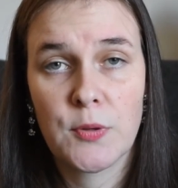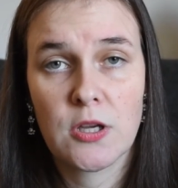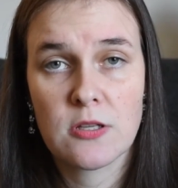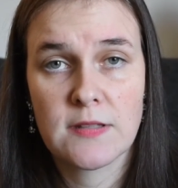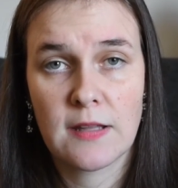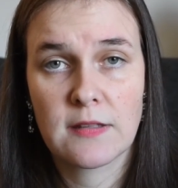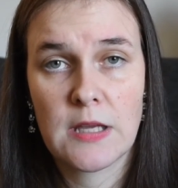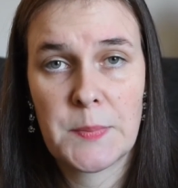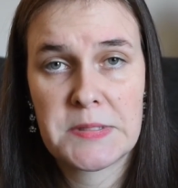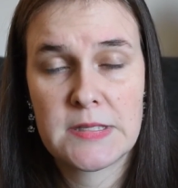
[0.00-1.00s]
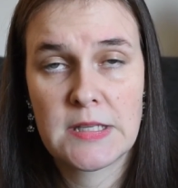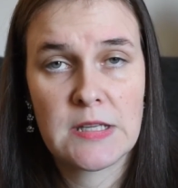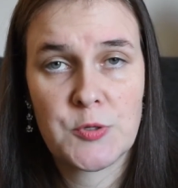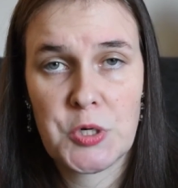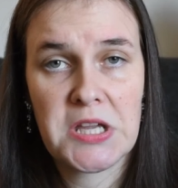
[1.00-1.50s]
because that keeps
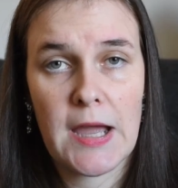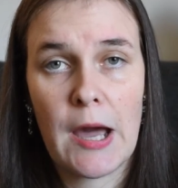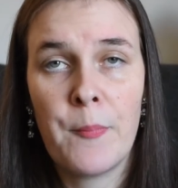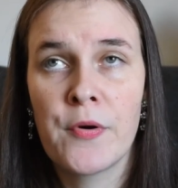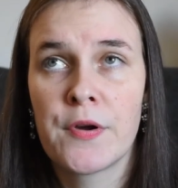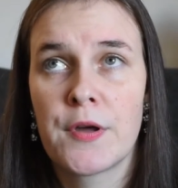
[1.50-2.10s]
the intrigue up,